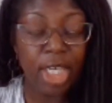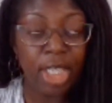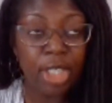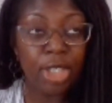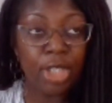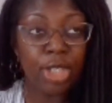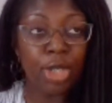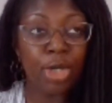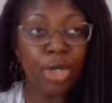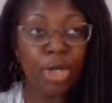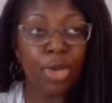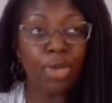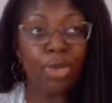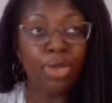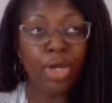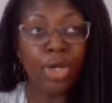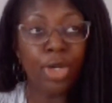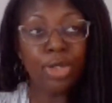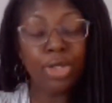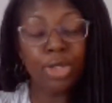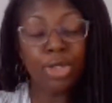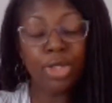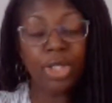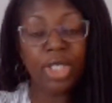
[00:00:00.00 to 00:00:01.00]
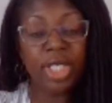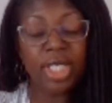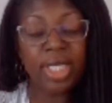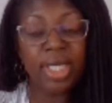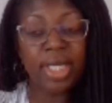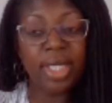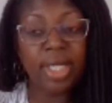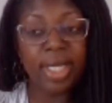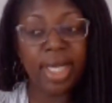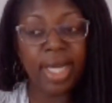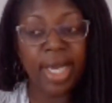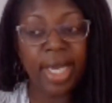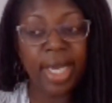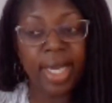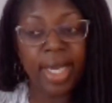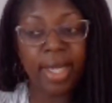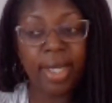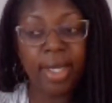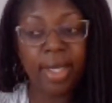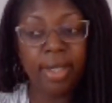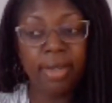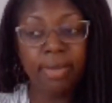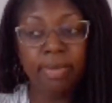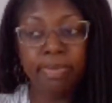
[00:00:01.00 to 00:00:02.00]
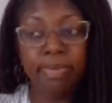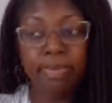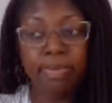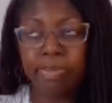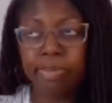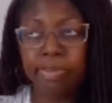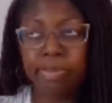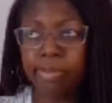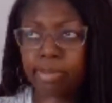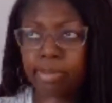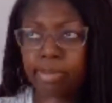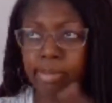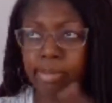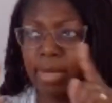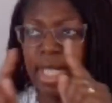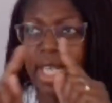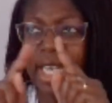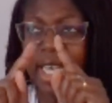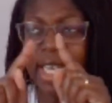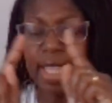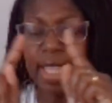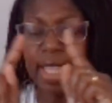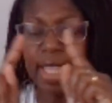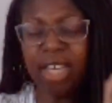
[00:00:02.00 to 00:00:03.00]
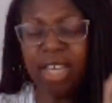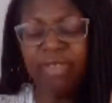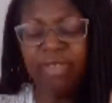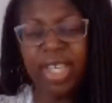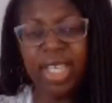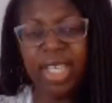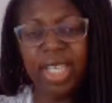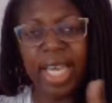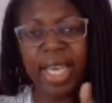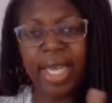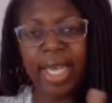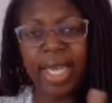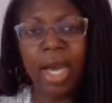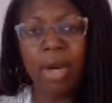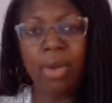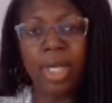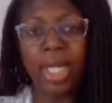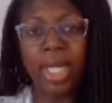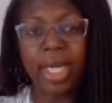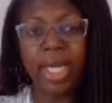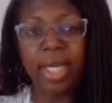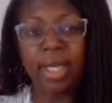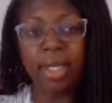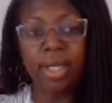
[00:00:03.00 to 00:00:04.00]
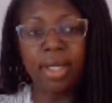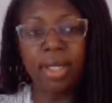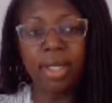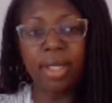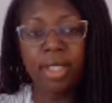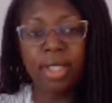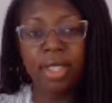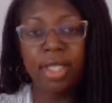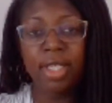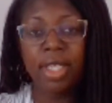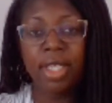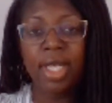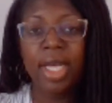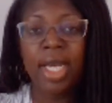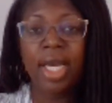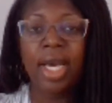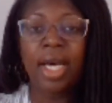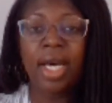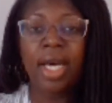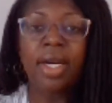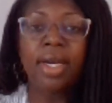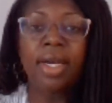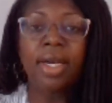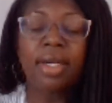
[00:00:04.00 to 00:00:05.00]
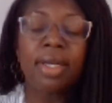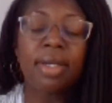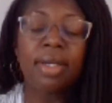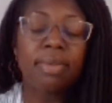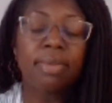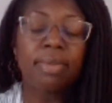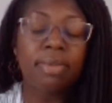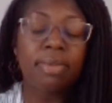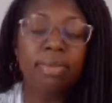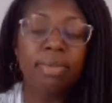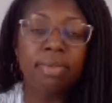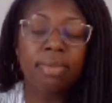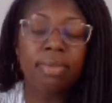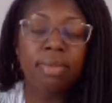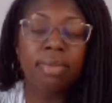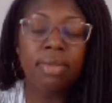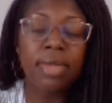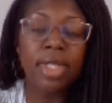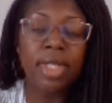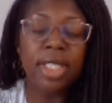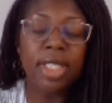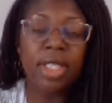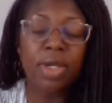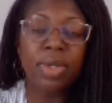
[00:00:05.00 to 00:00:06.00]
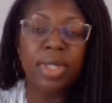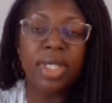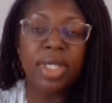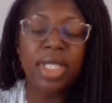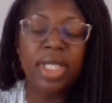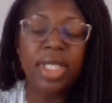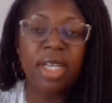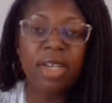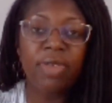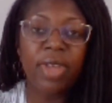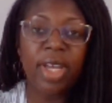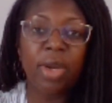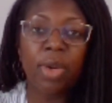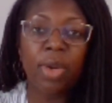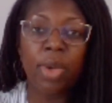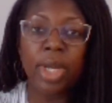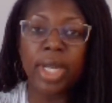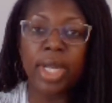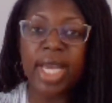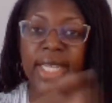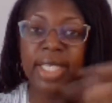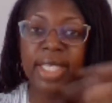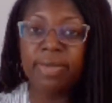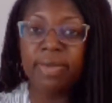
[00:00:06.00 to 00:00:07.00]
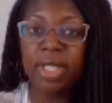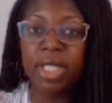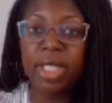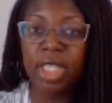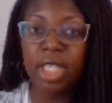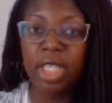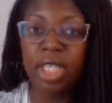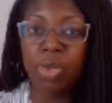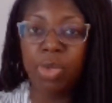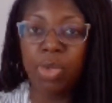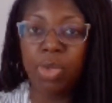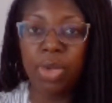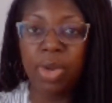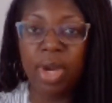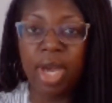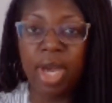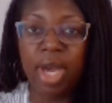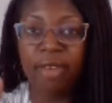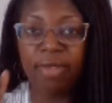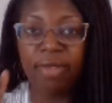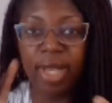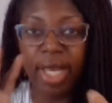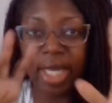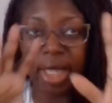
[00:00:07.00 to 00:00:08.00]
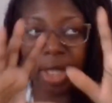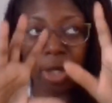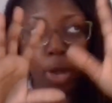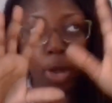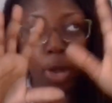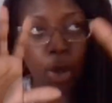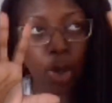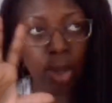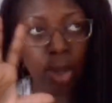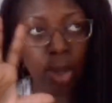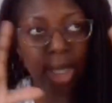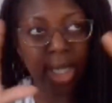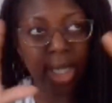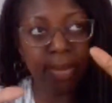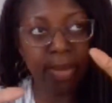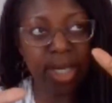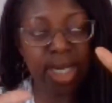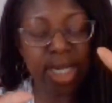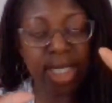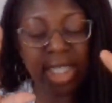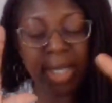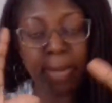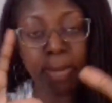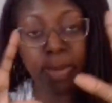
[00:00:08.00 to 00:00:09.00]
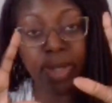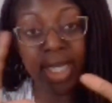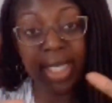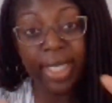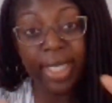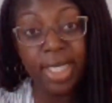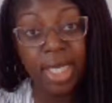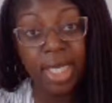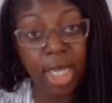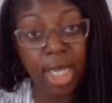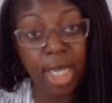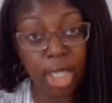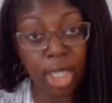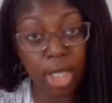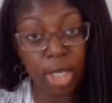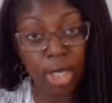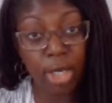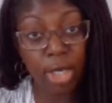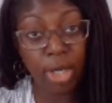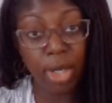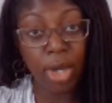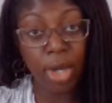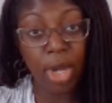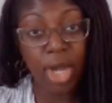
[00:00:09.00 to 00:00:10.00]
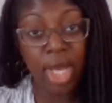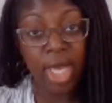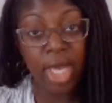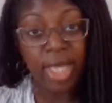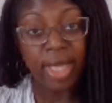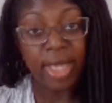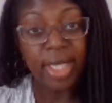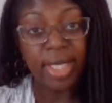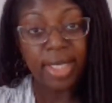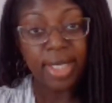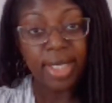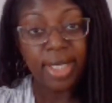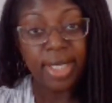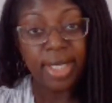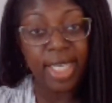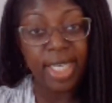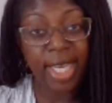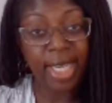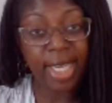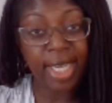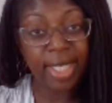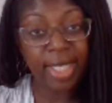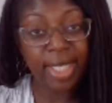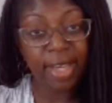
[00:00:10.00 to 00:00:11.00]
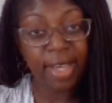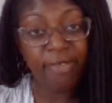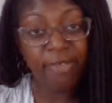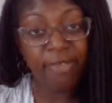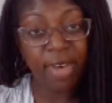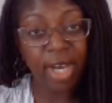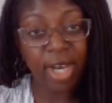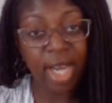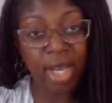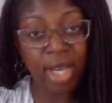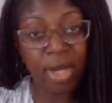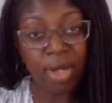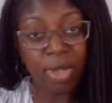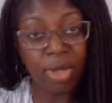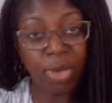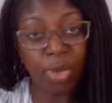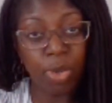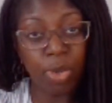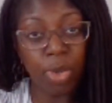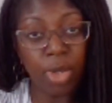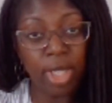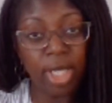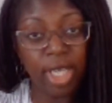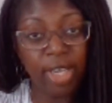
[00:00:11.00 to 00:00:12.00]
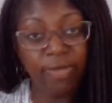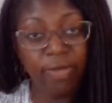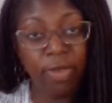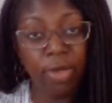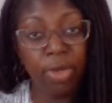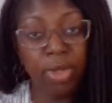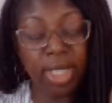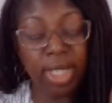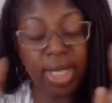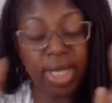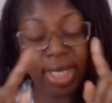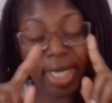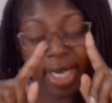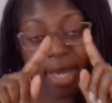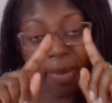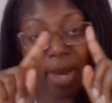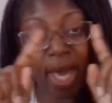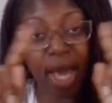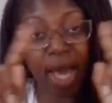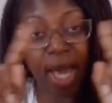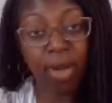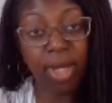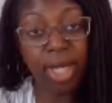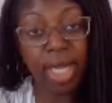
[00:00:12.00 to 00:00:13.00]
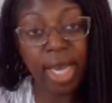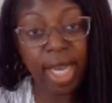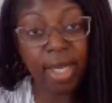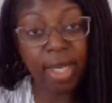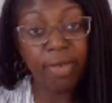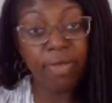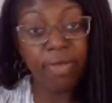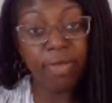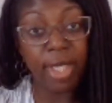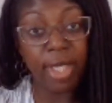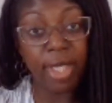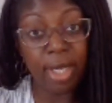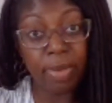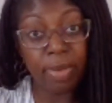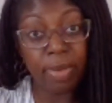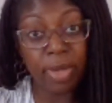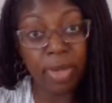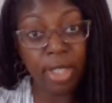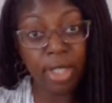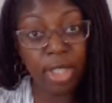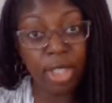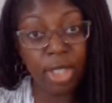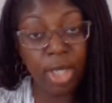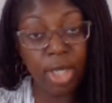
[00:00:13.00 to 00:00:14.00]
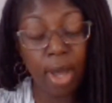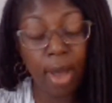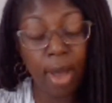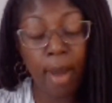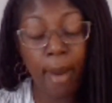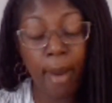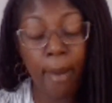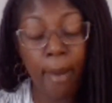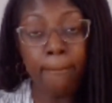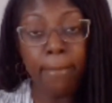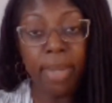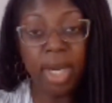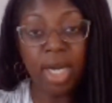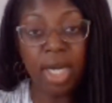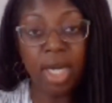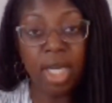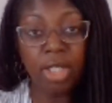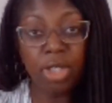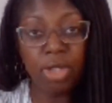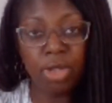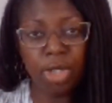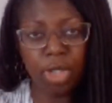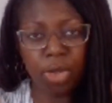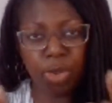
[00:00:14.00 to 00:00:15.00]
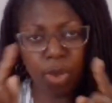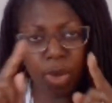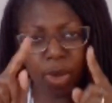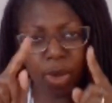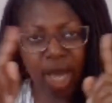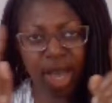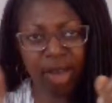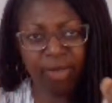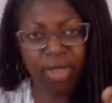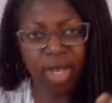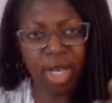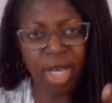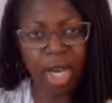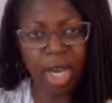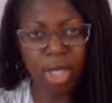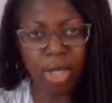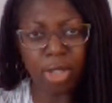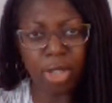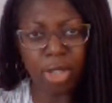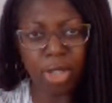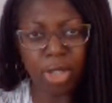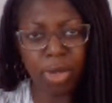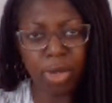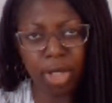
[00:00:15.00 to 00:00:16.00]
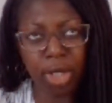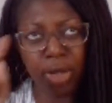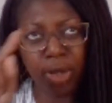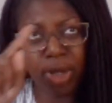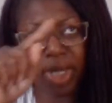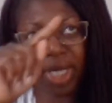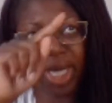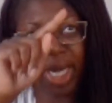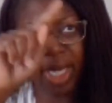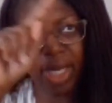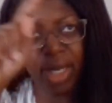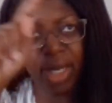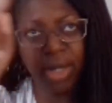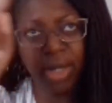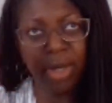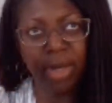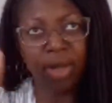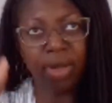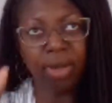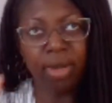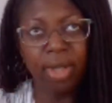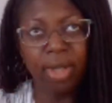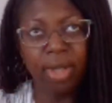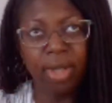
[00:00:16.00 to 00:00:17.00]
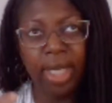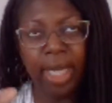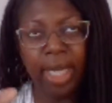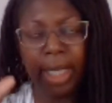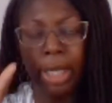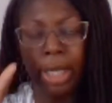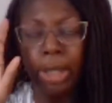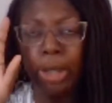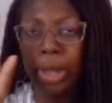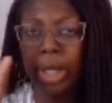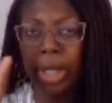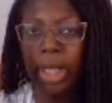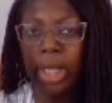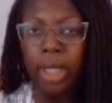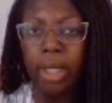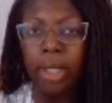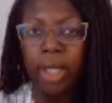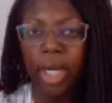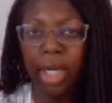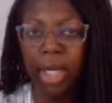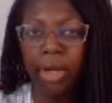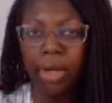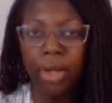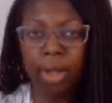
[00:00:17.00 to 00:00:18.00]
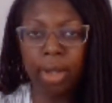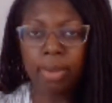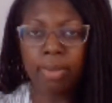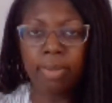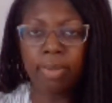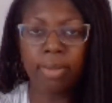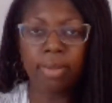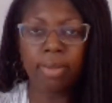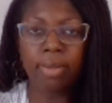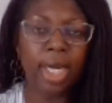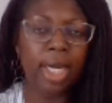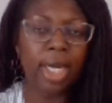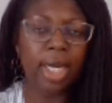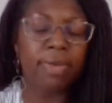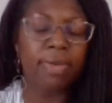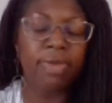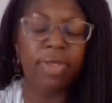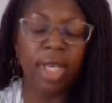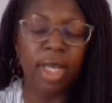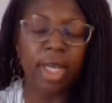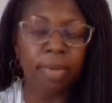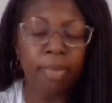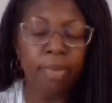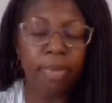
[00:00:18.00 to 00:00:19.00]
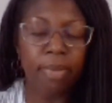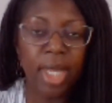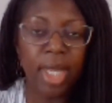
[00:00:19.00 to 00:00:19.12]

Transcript: So those are just like, think of it like an outline. And so instead of like an SVG where you have like the whole image plus the color, the DXF files will give you the same outline of the image, but you just won't have the color. So it just looks like, a cookie cutter kind of thing.